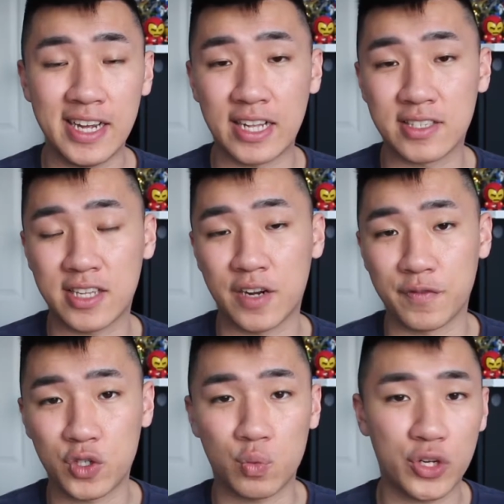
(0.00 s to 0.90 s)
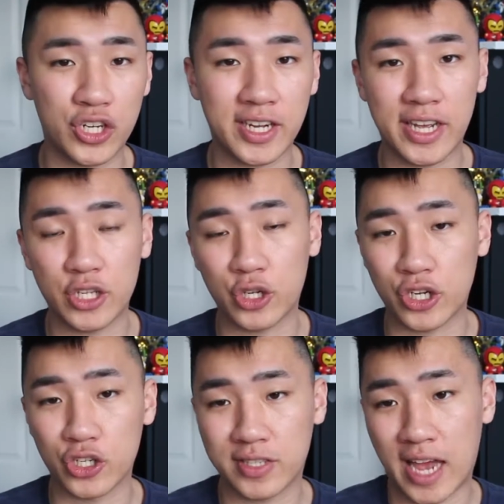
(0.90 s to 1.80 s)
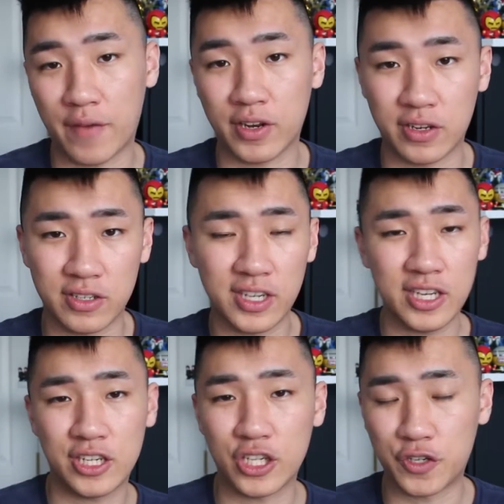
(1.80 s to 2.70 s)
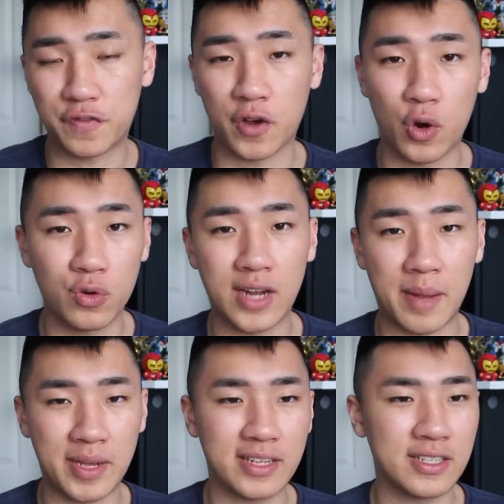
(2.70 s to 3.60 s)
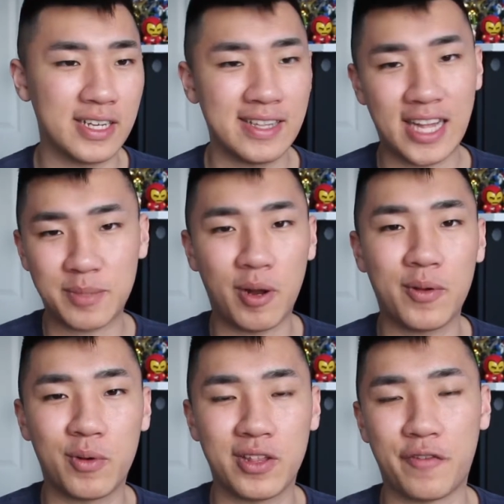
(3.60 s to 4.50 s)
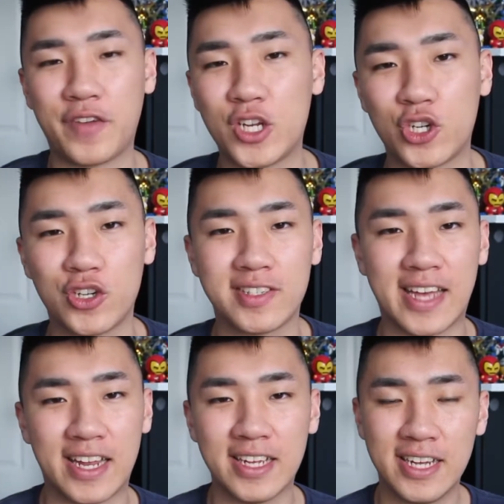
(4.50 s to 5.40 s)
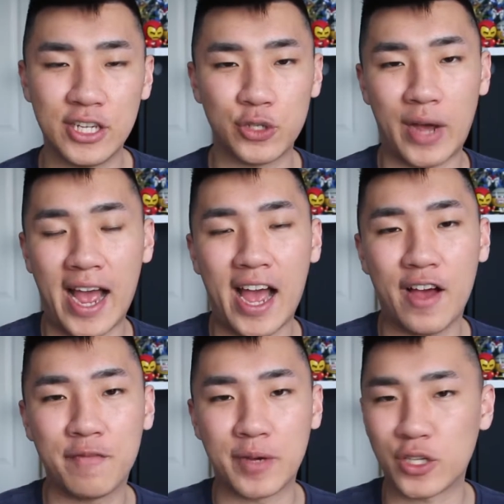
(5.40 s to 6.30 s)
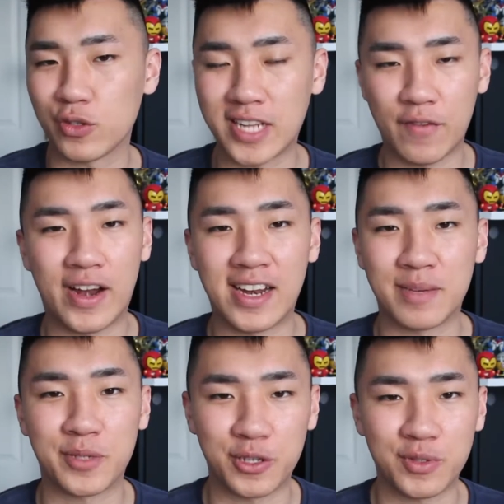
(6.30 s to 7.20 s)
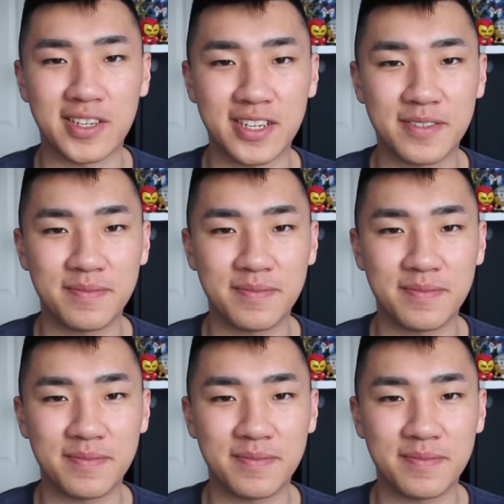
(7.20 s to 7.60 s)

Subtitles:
instead of switching it, you can just have it in each phone. I mean, that's probably one of the features that you have, but you'll never end up using.